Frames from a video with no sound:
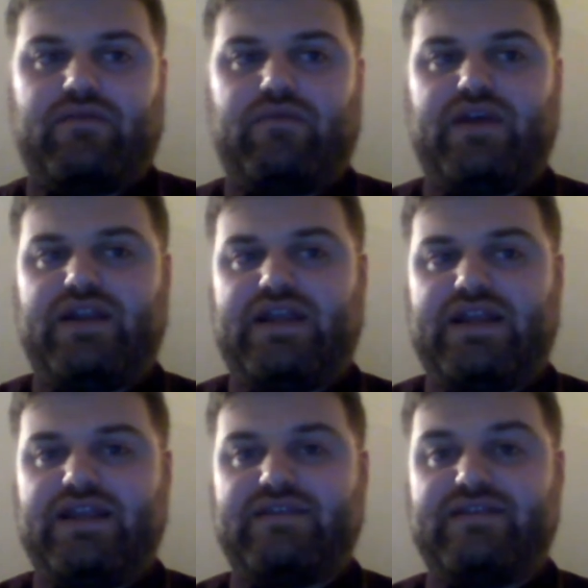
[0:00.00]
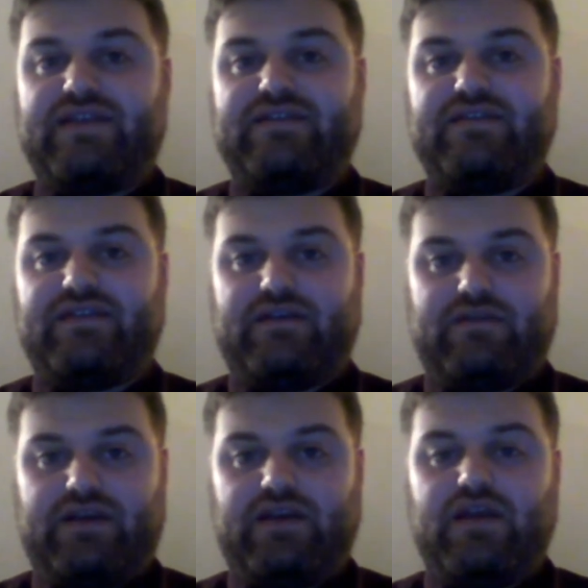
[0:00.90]
when it is
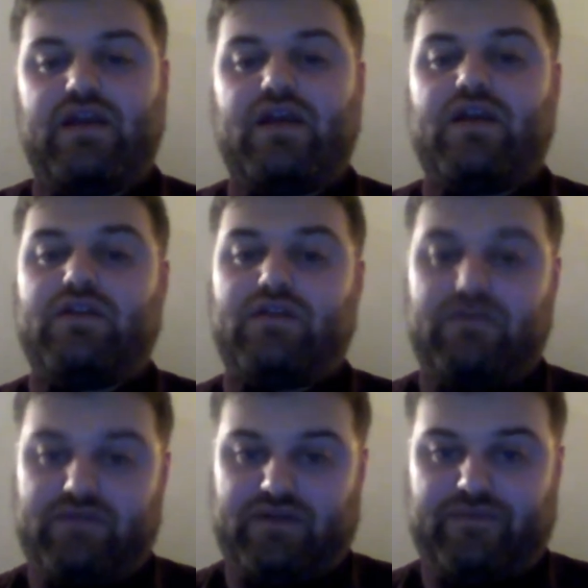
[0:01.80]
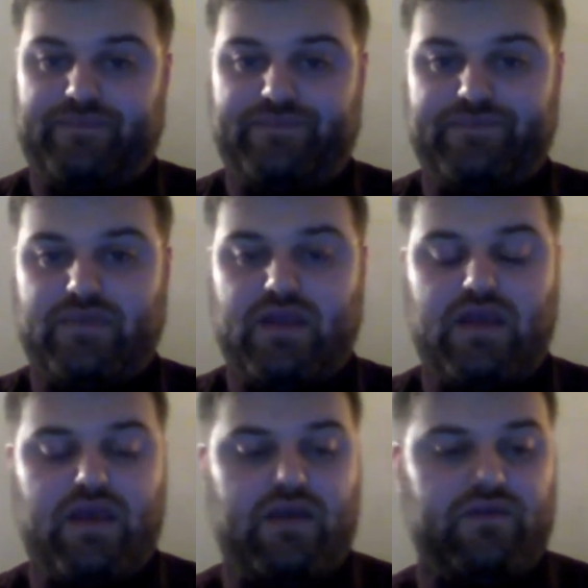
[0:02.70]
necessary to do so.
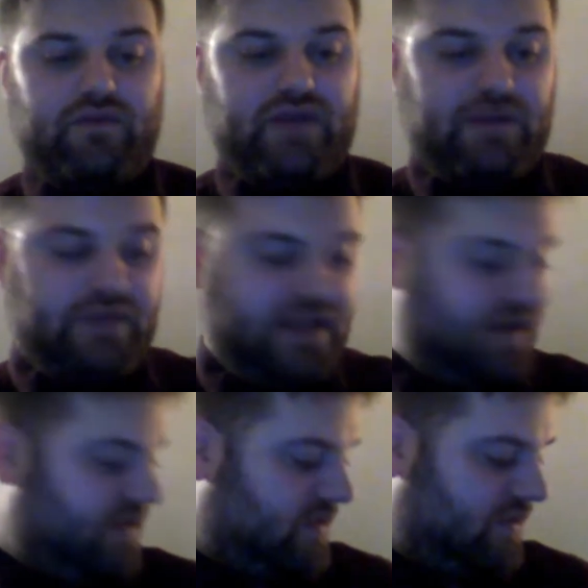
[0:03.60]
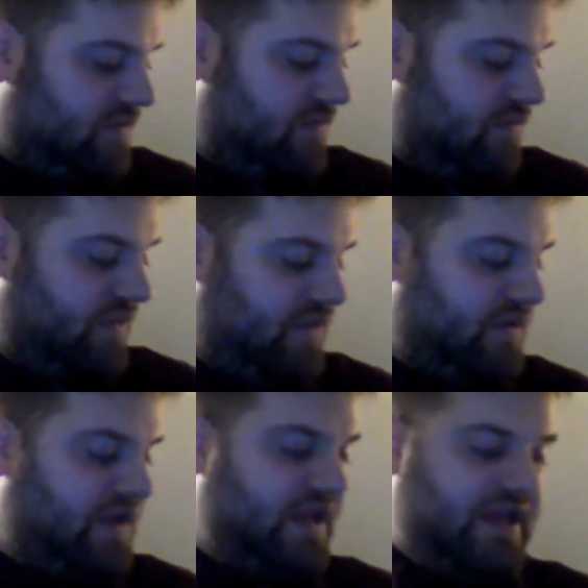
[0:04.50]
So what I would like to do with you
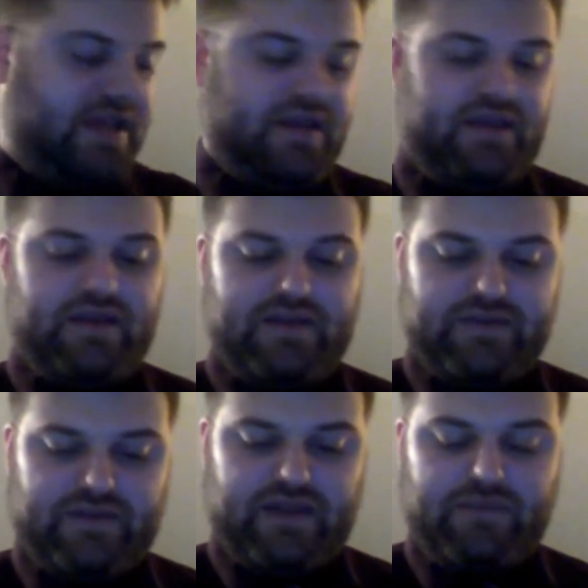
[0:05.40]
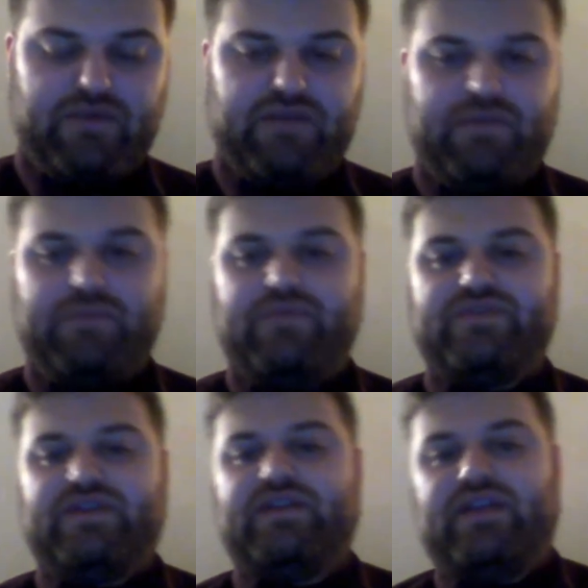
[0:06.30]
today is I'm going to be
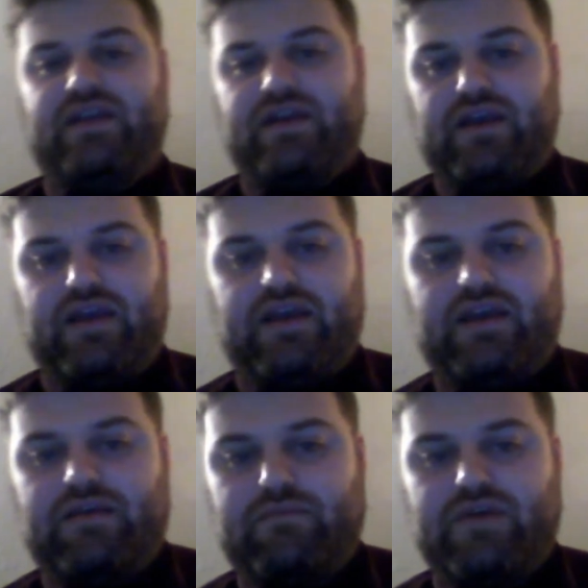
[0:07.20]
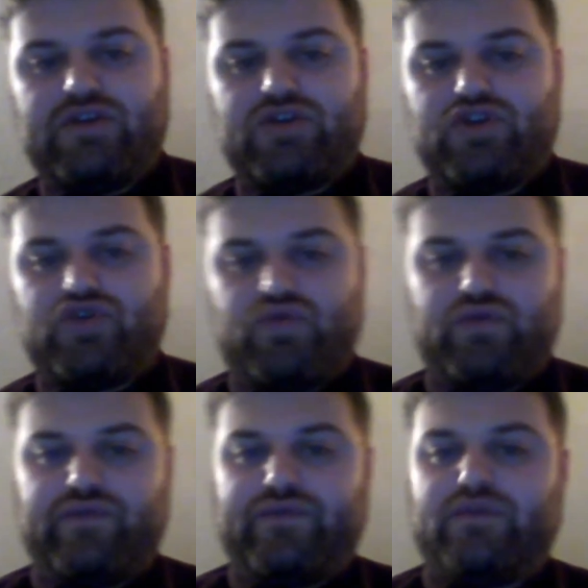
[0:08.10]
presenting a much
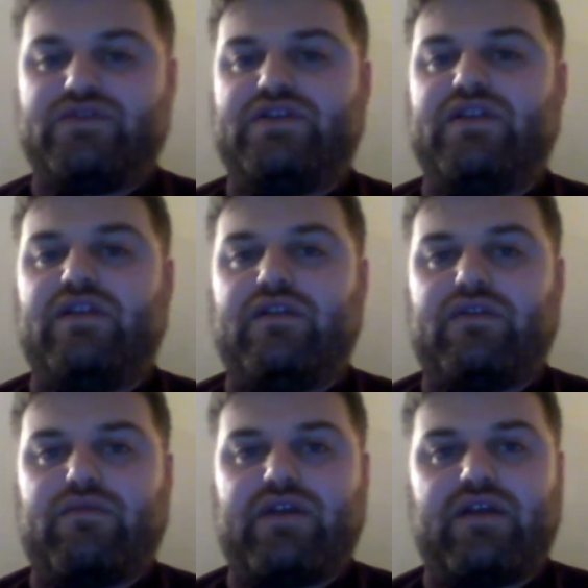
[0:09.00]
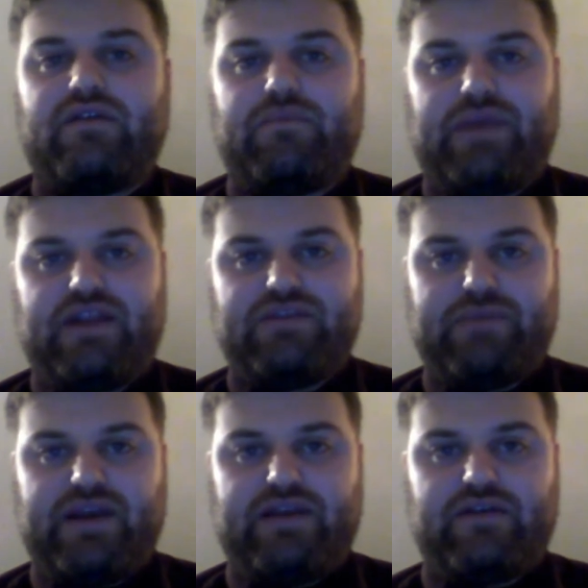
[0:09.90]
shorter version than the 300-page
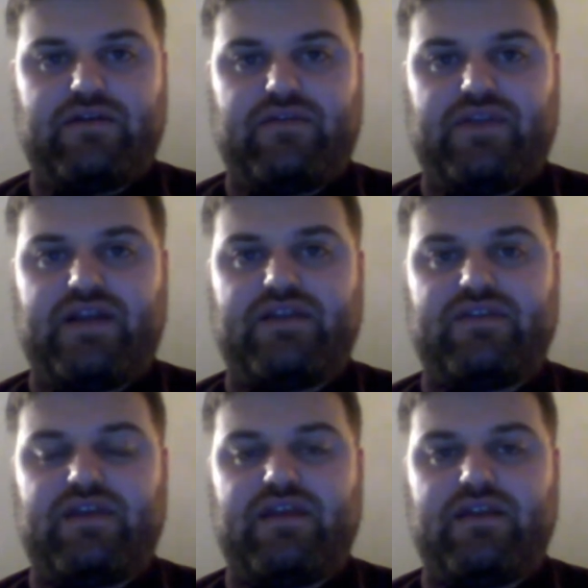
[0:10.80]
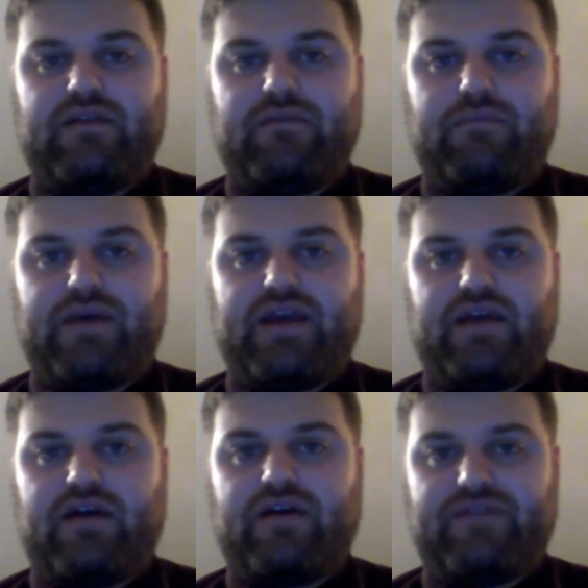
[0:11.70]
binder that is in my
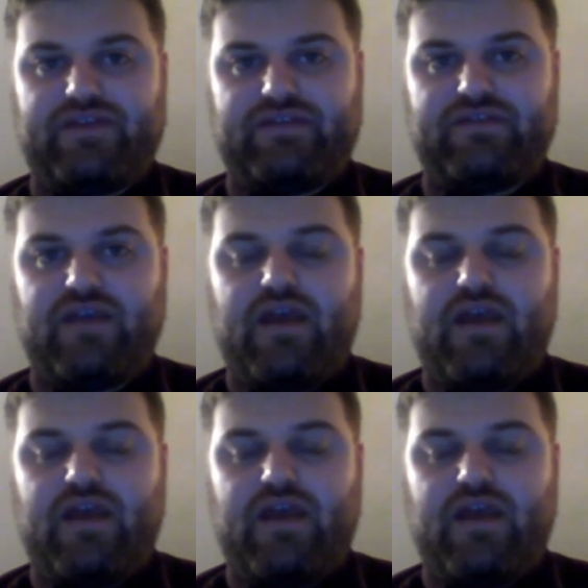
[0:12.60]
office,